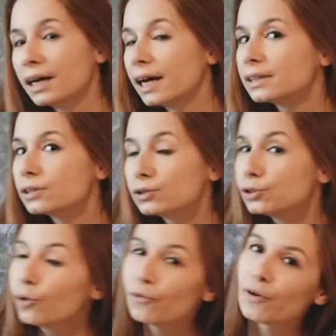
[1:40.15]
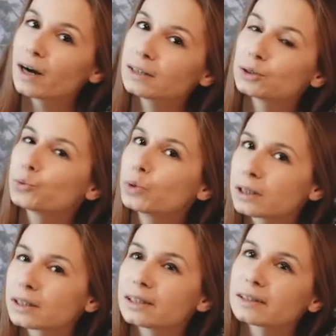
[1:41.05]
and so far it's
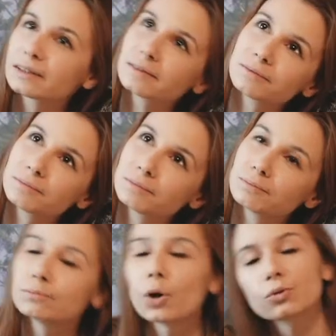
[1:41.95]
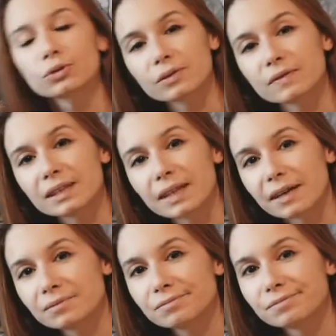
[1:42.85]
working, most of the
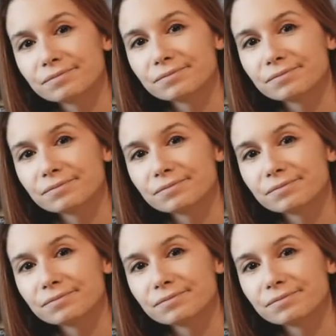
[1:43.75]
time.